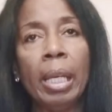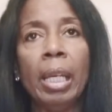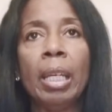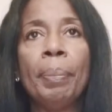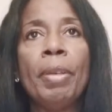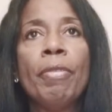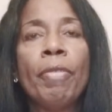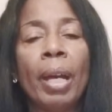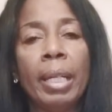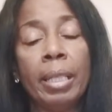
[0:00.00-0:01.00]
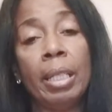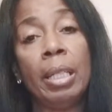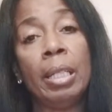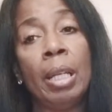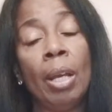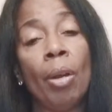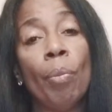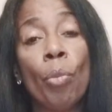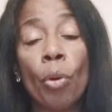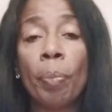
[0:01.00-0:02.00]
It could be finding
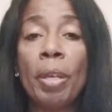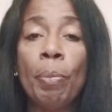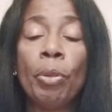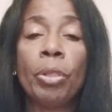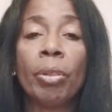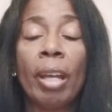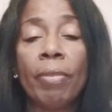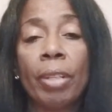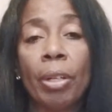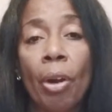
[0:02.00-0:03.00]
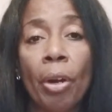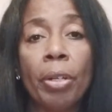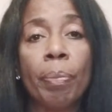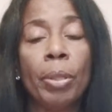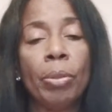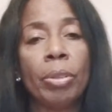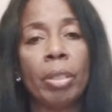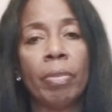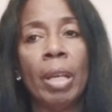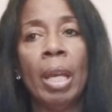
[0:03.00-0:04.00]
more people in your life that aren't
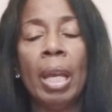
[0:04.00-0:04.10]
abusive.